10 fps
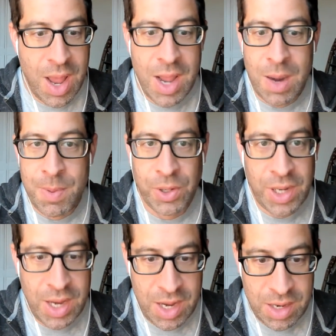
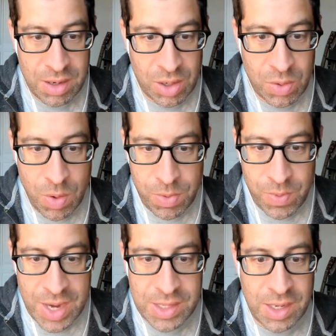inability to hit growth
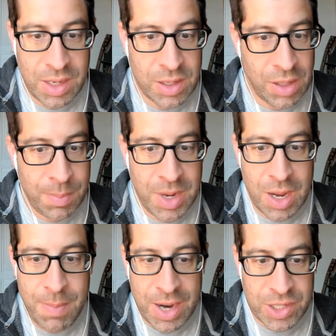rates in Colombia
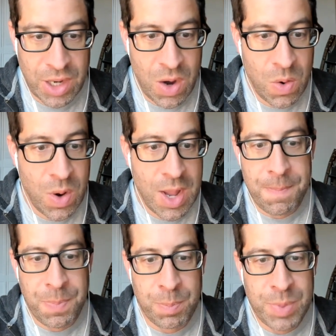and Mexico, mm,